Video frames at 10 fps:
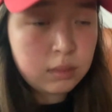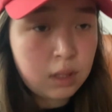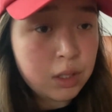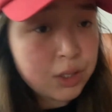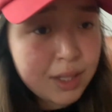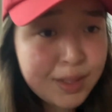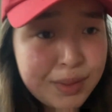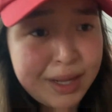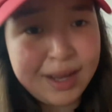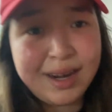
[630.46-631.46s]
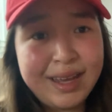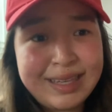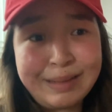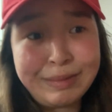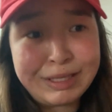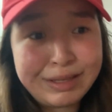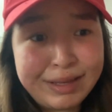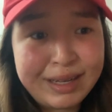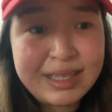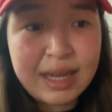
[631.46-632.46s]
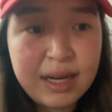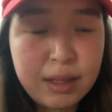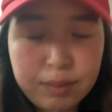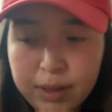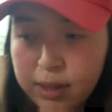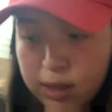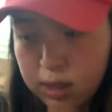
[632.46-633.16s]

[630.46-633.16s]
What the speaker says: show you guys what I got, I guess. I mean, it's not that exciting, but